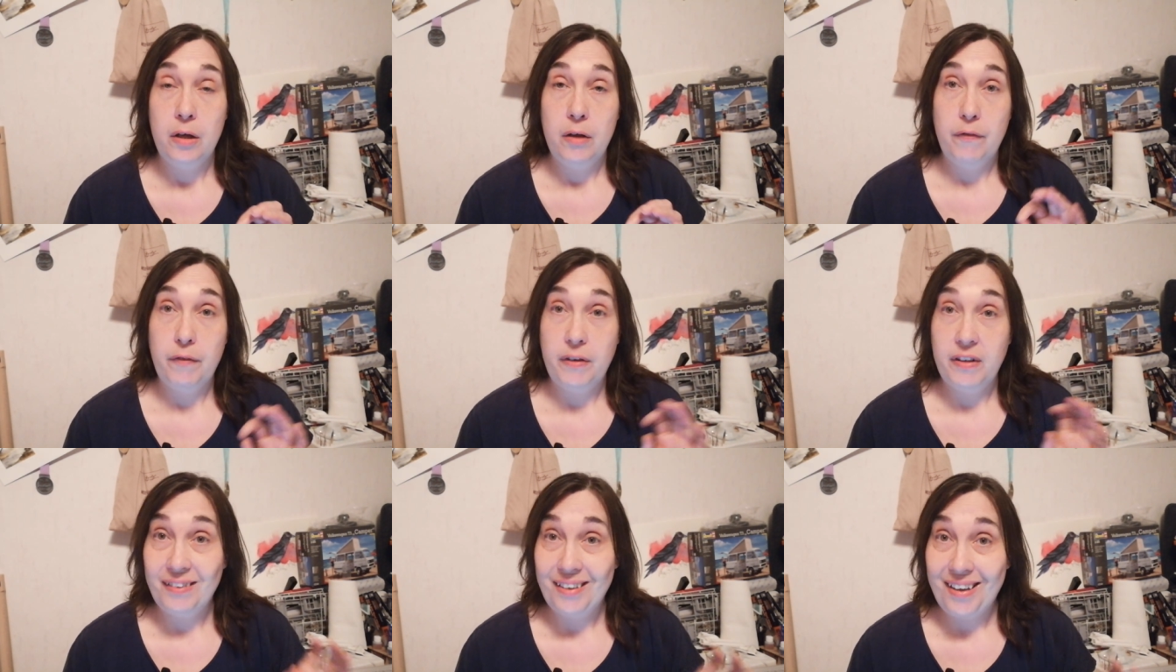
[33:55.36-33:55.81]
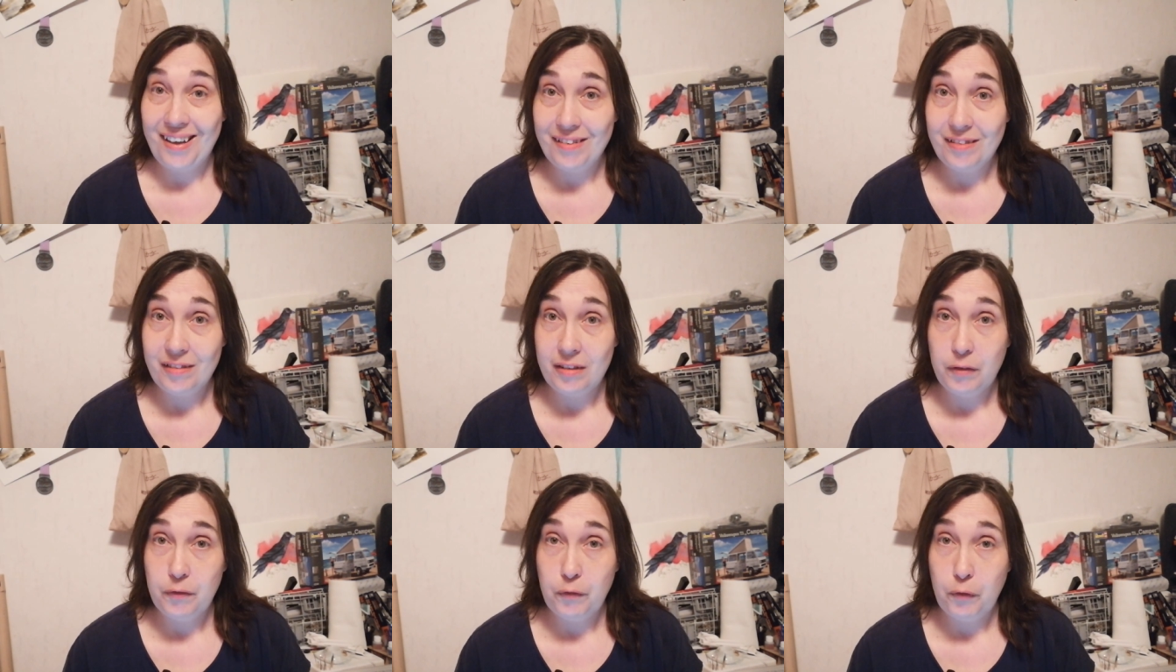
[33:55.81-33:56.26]

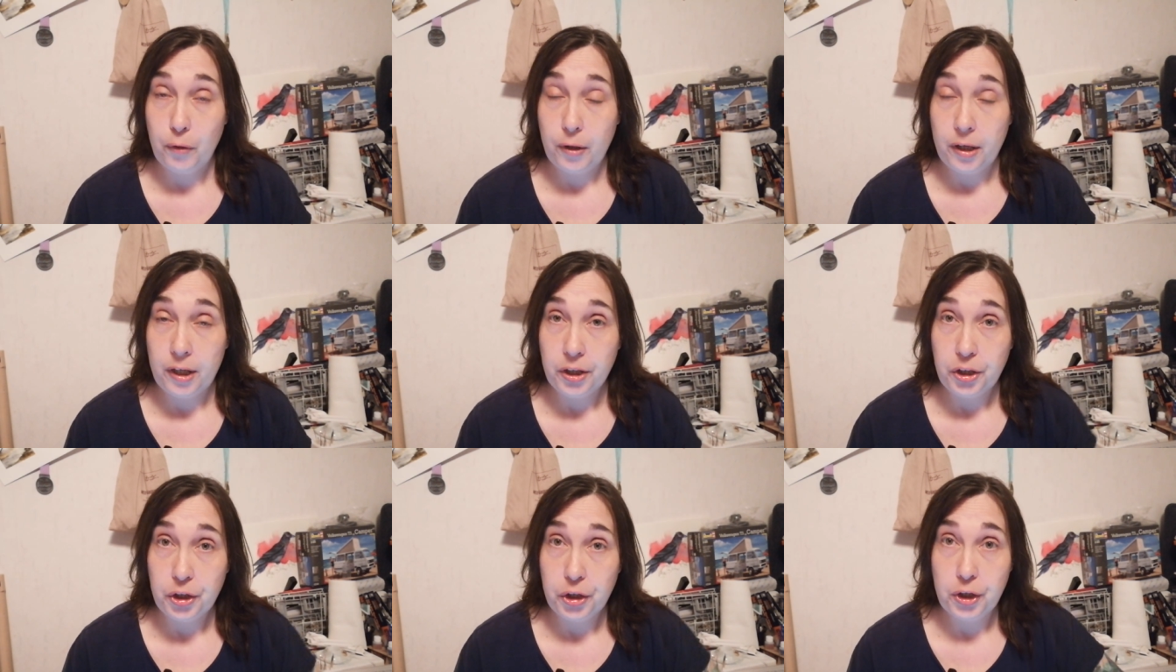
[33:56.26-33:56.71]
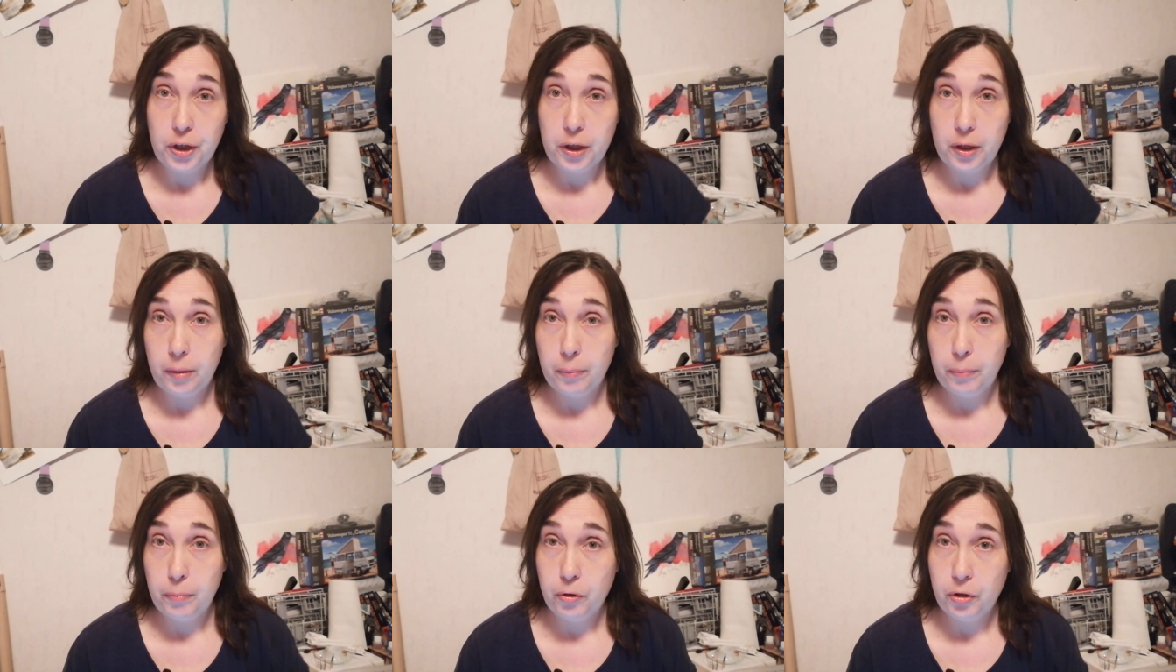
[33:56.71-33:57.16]
Fantastic Voyage
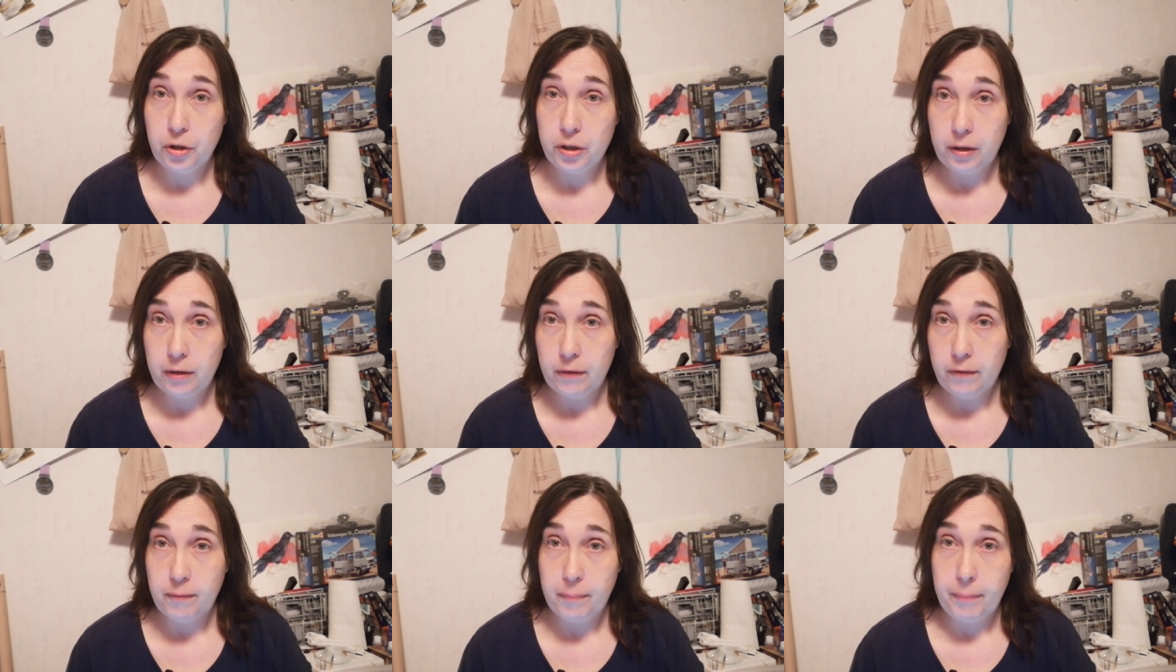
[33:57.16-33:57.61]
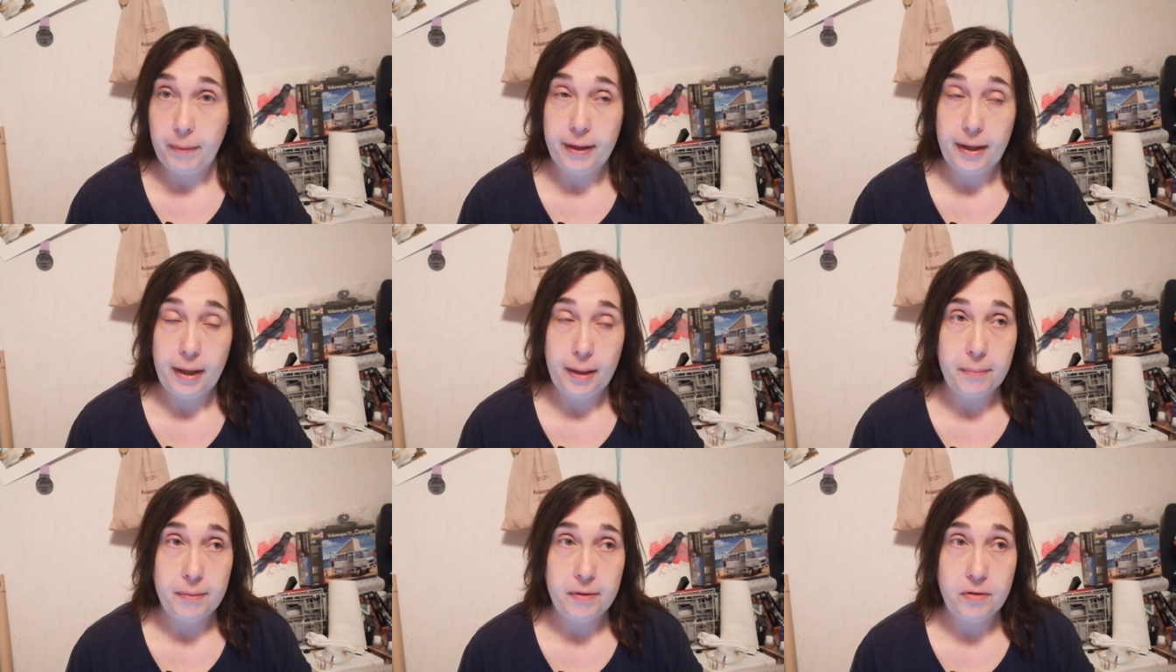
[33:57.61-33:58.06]
bookshelf by
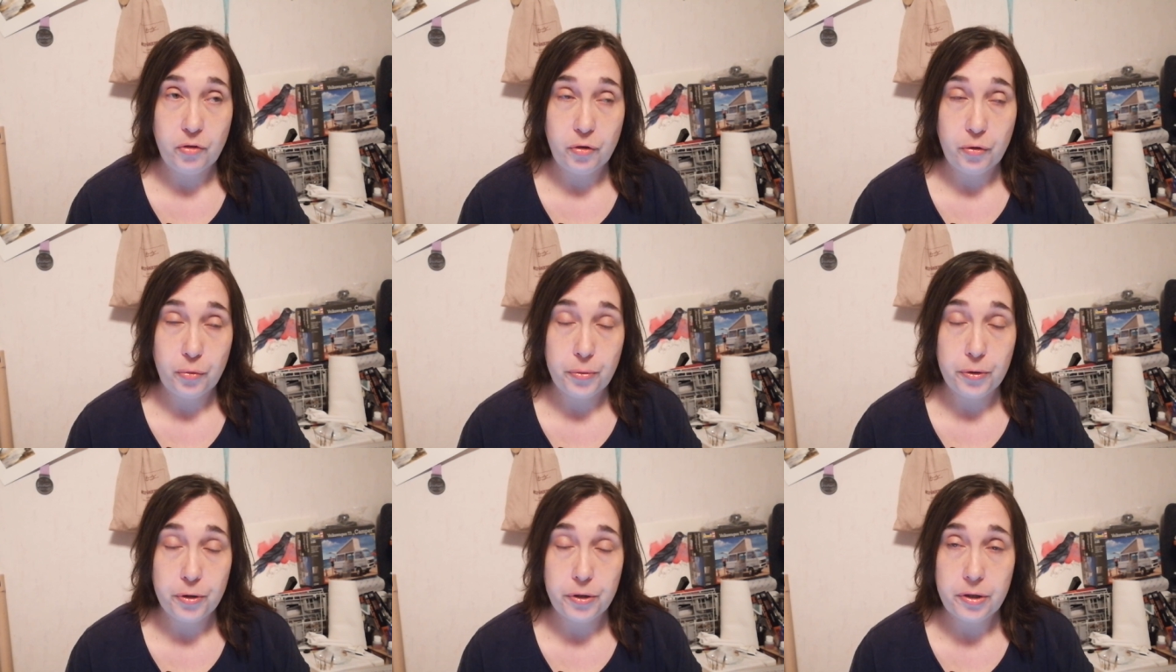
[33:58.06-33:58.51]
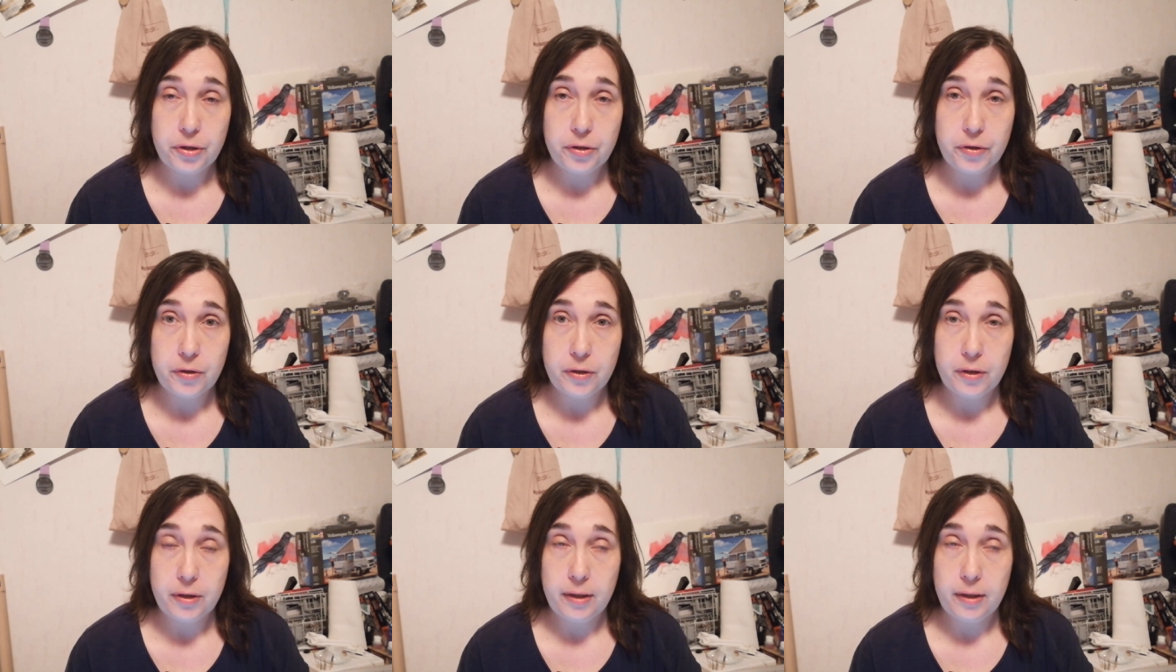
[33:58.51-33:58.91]
Amy Stewart,